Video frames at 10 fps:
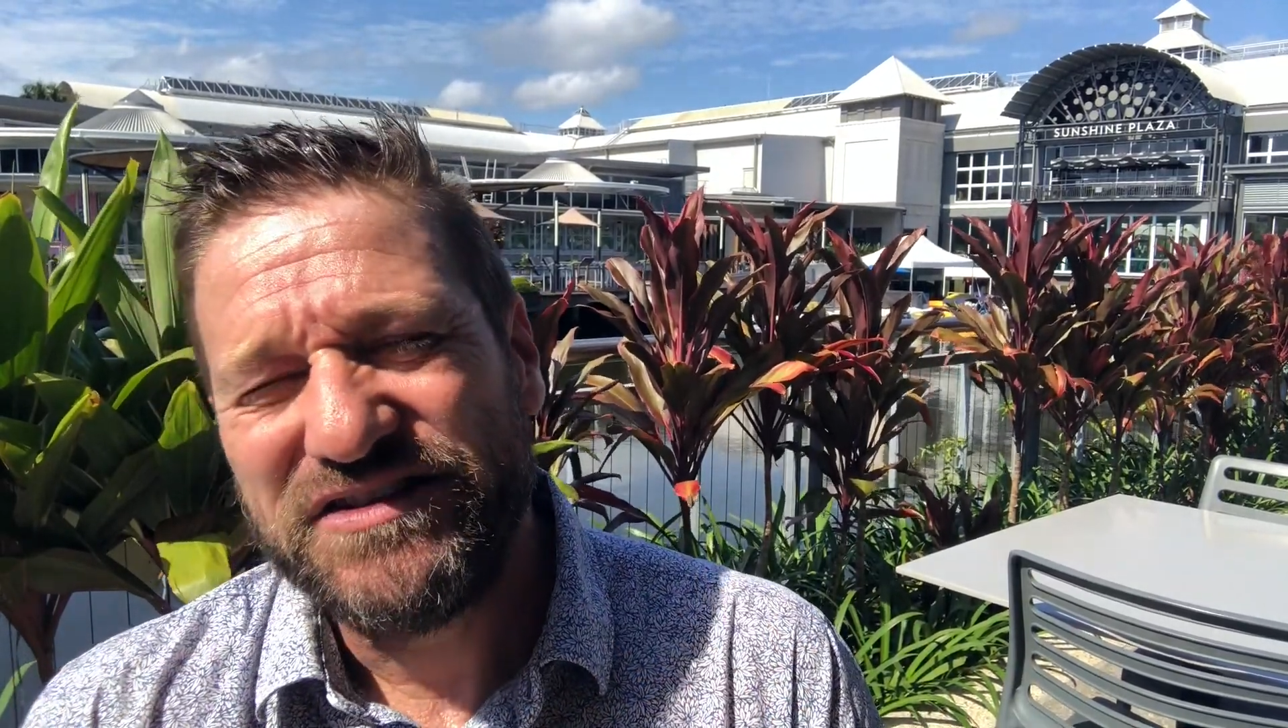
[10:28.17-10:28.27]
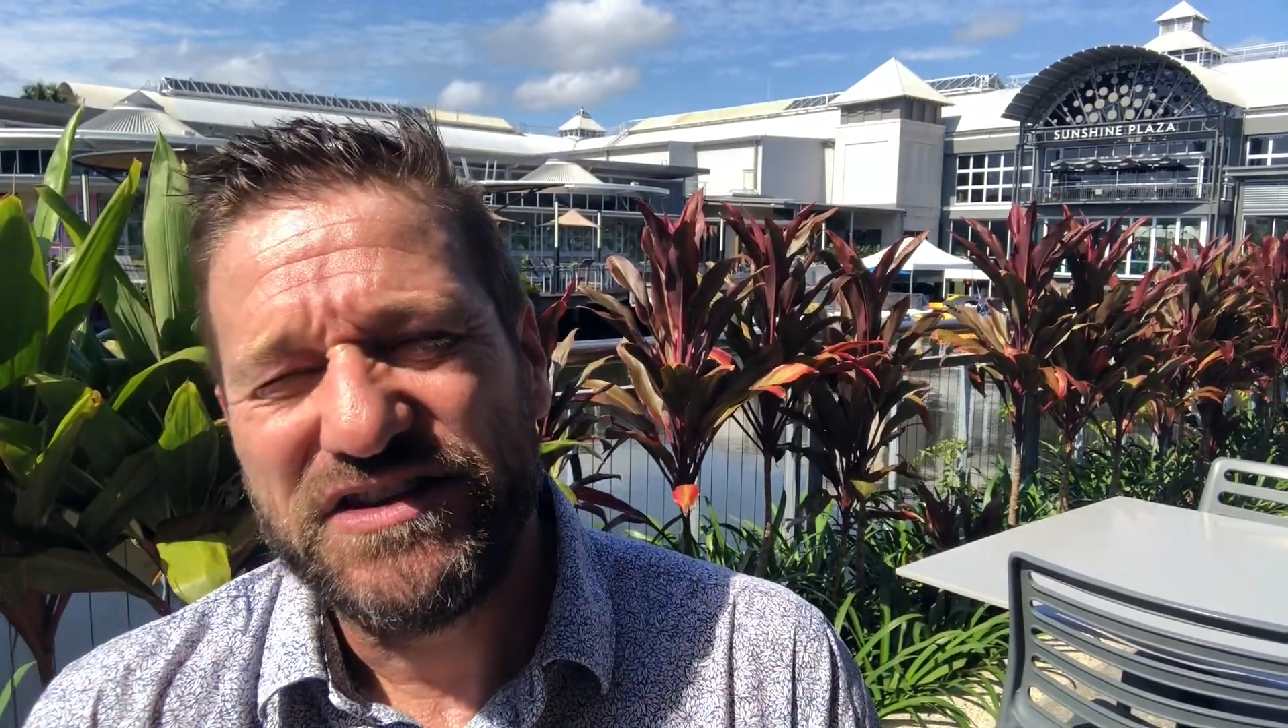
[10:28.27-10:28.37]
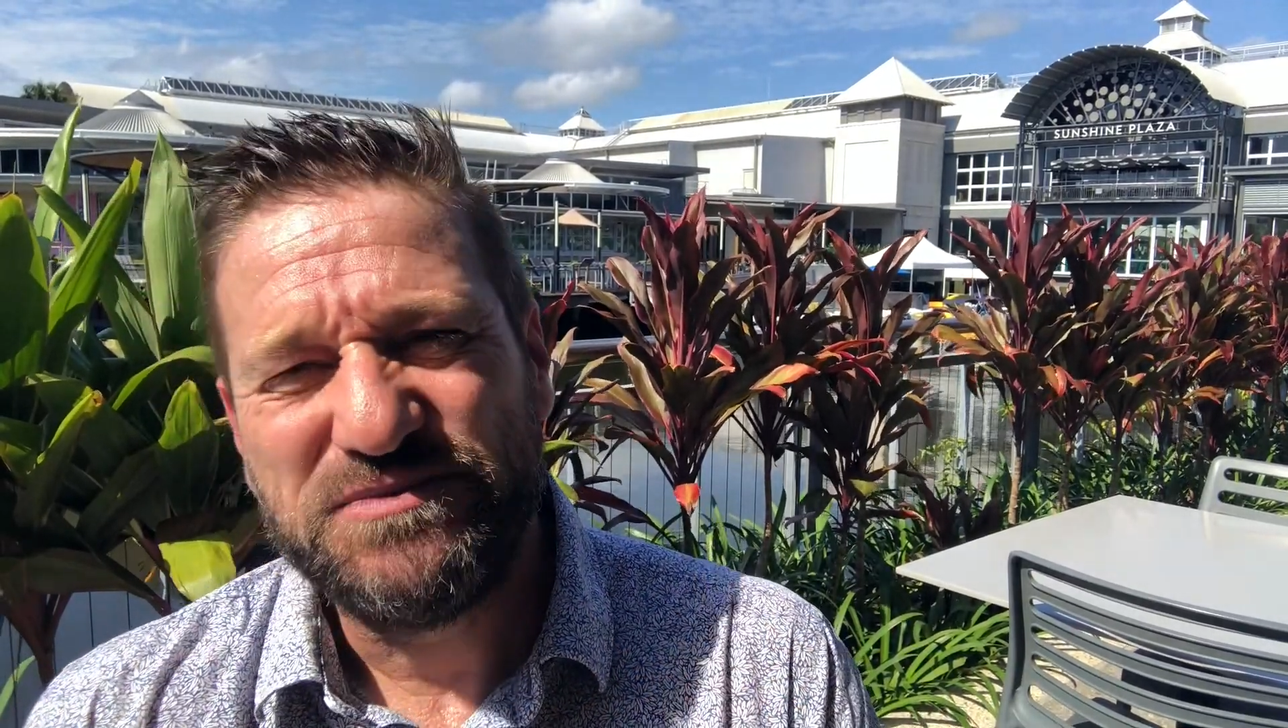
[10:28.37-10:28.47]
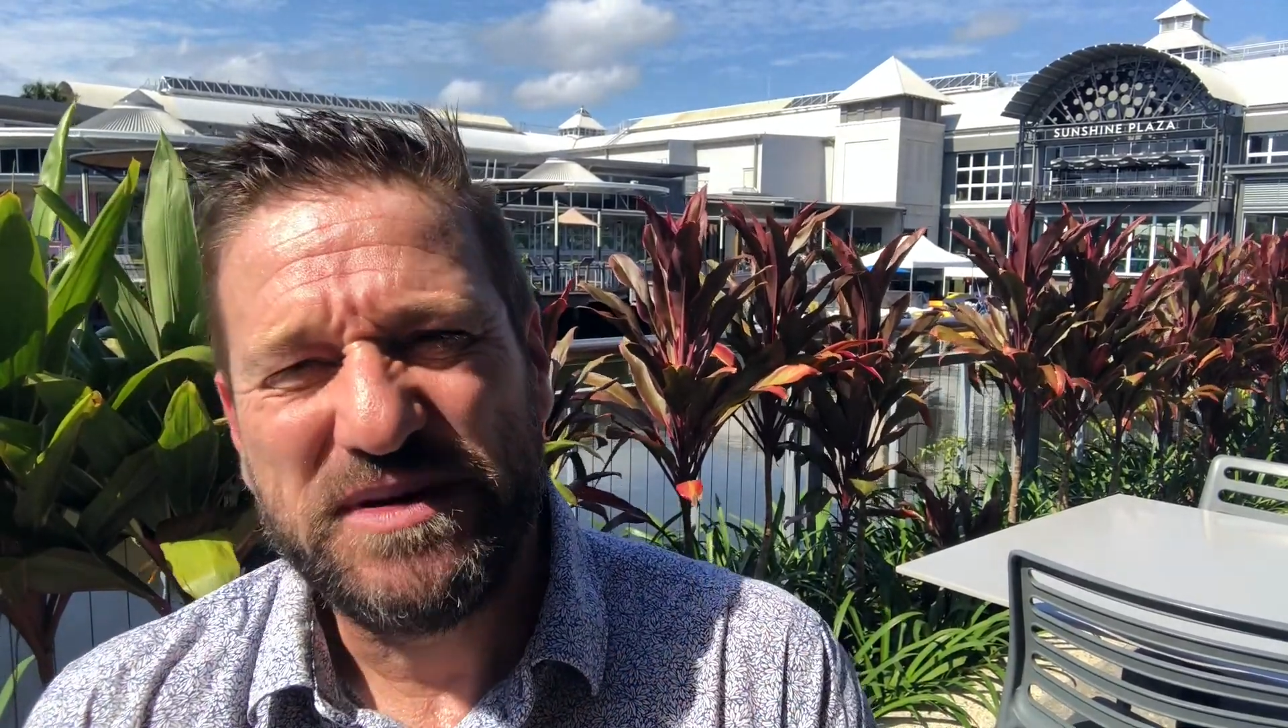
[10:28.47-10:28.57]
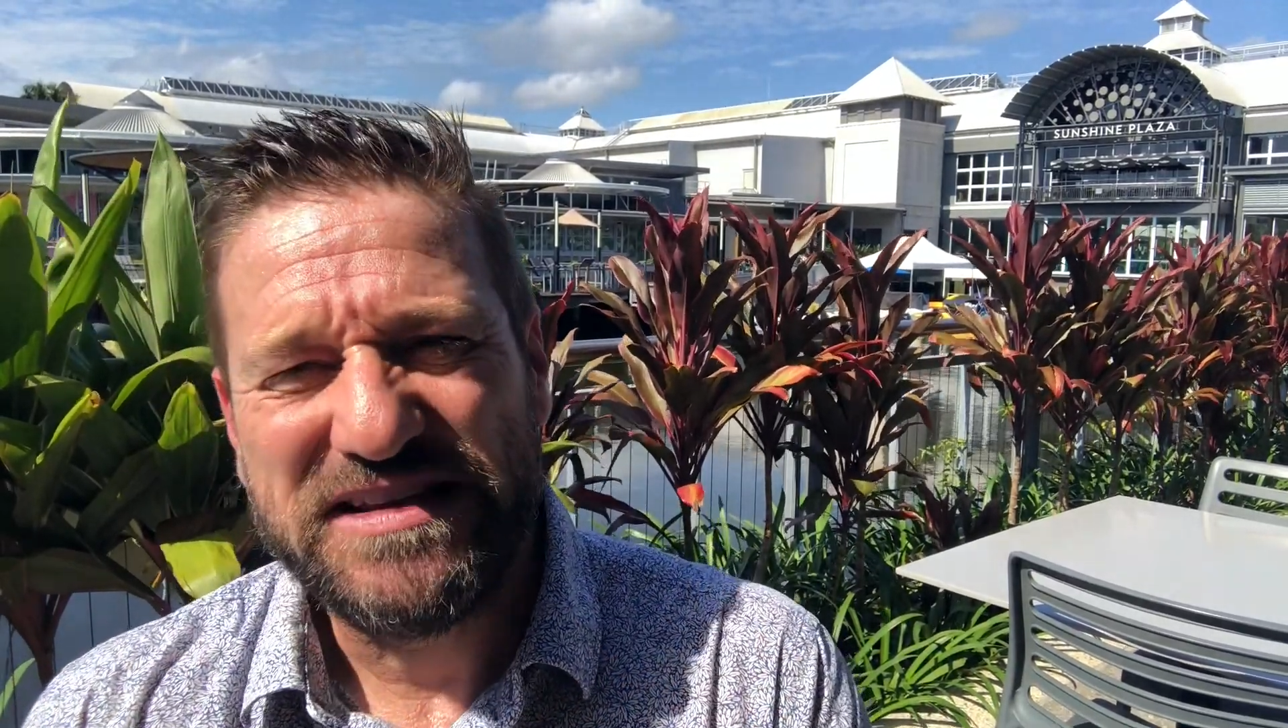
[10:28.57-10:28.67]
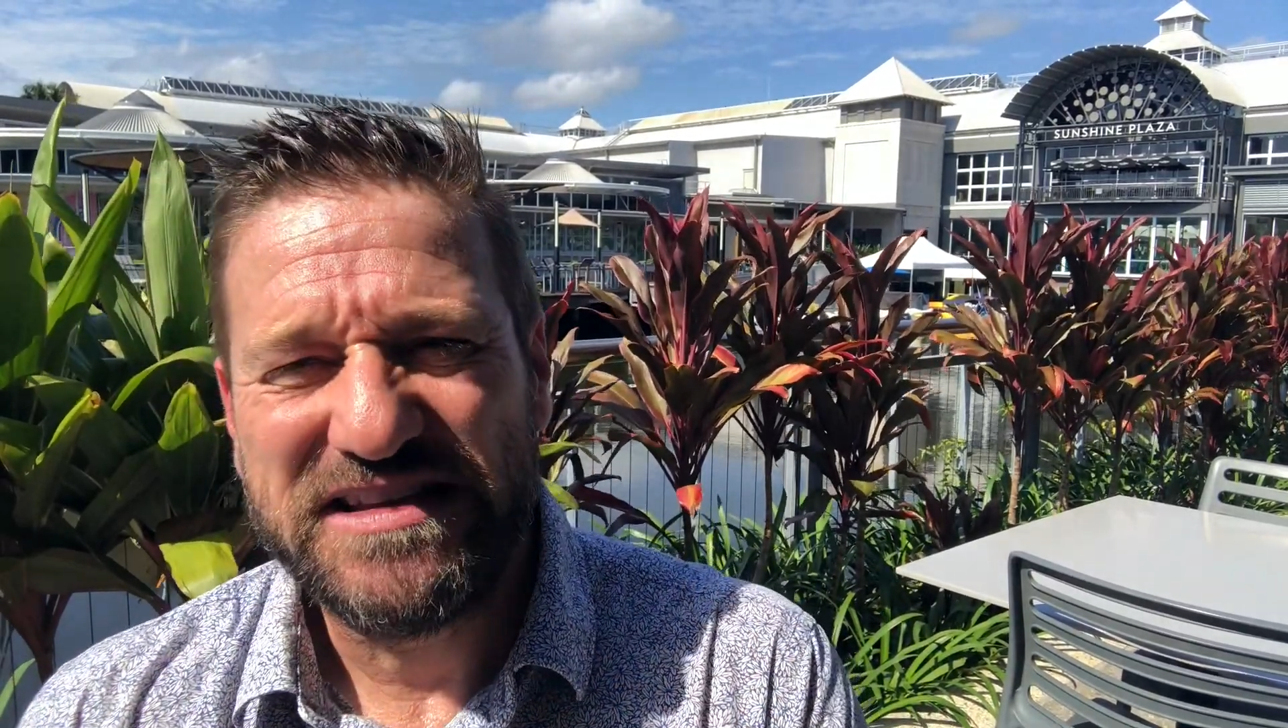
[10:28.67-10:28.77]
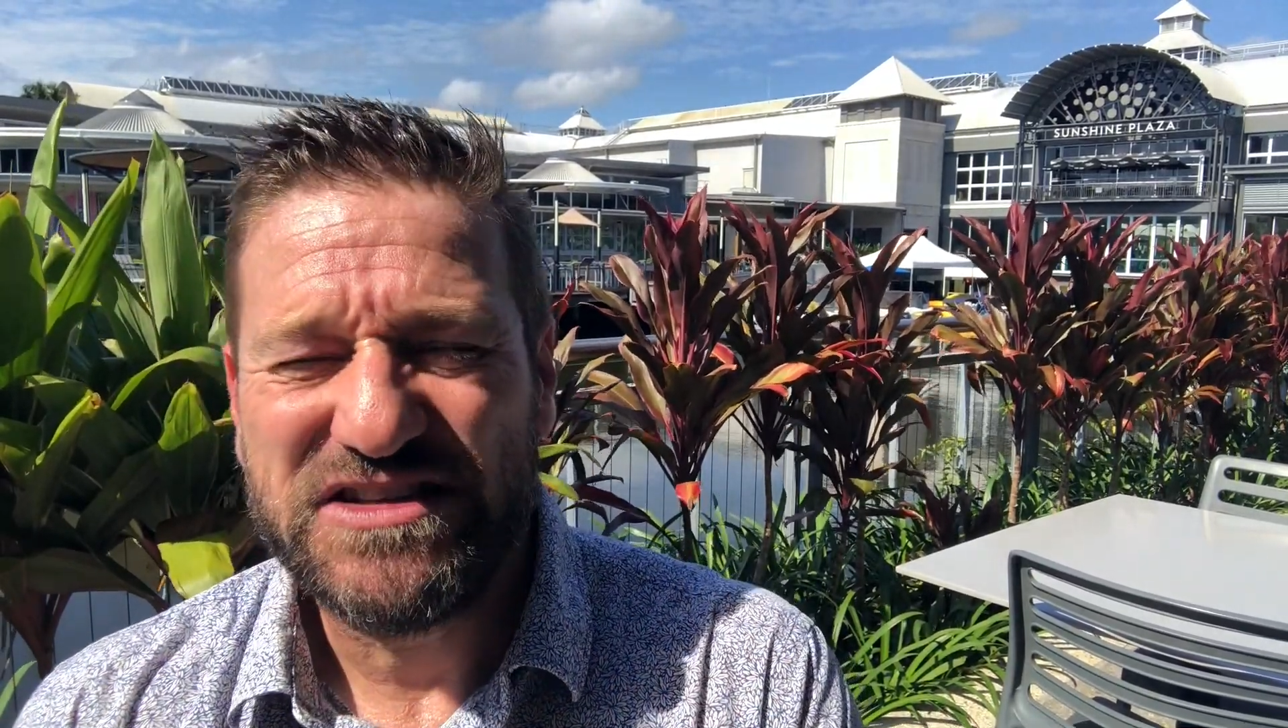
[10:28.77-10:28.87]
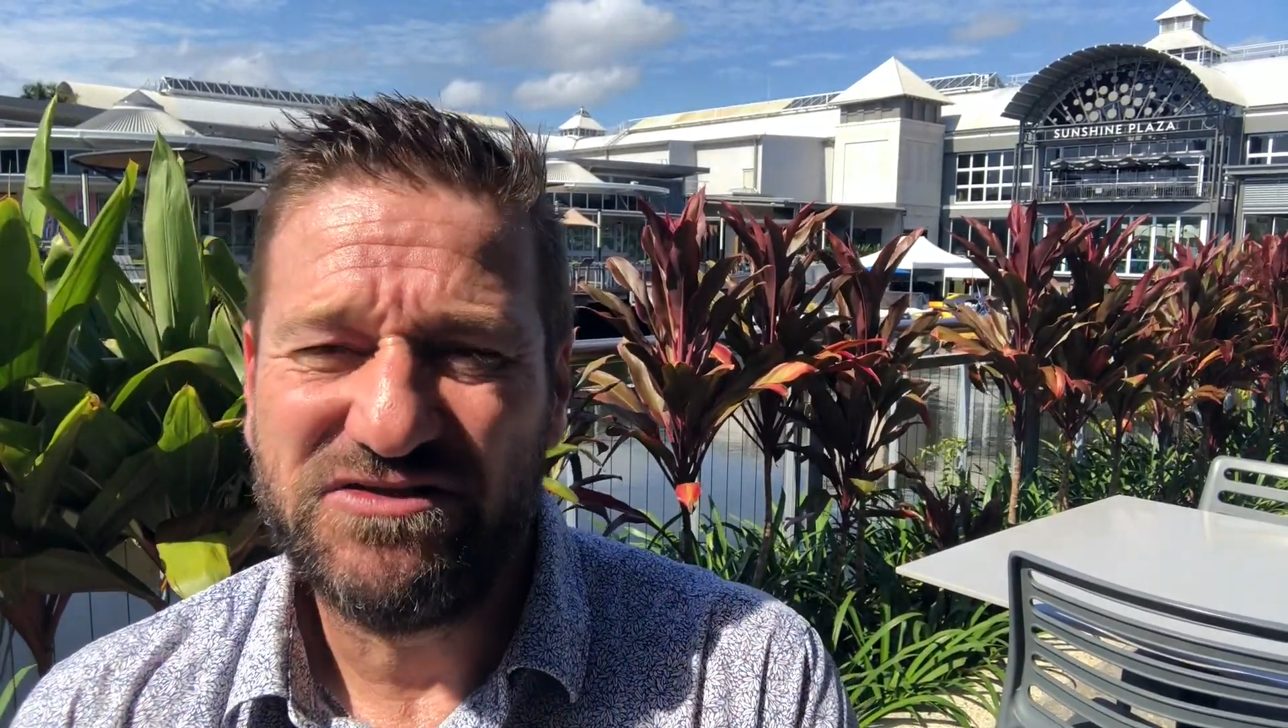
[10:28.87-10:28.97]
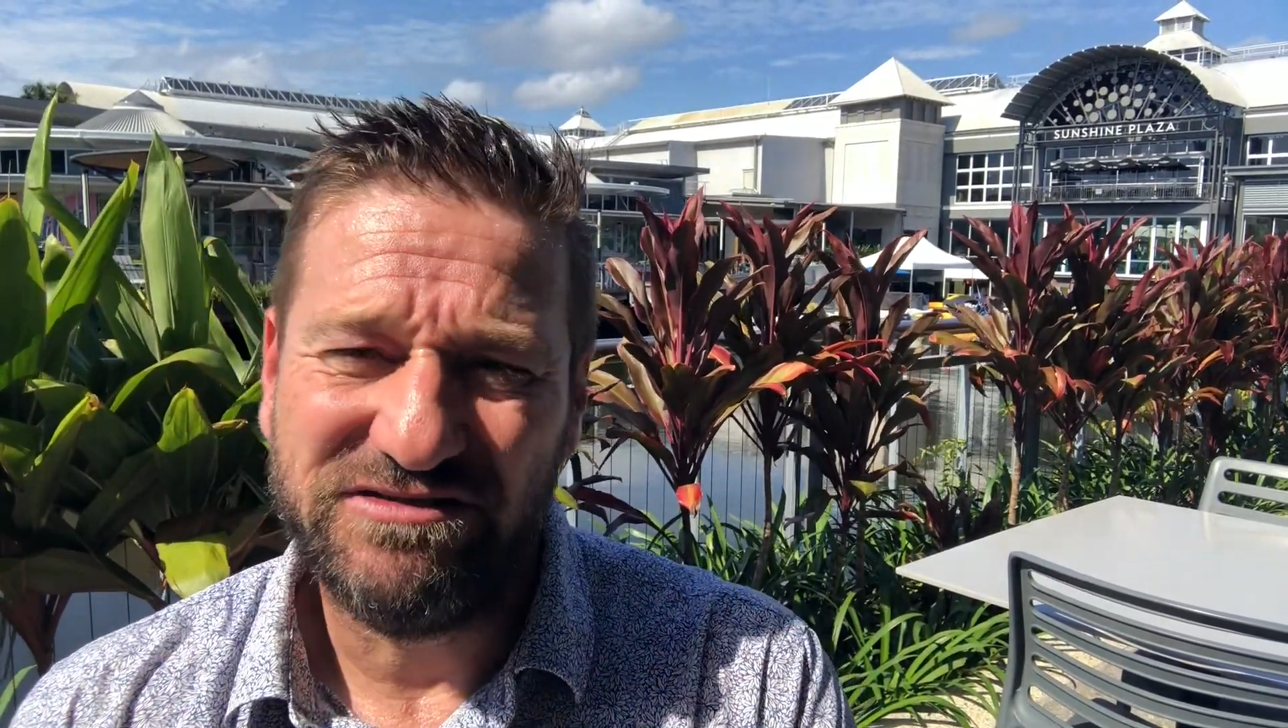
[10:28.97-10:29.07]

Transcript: there's been this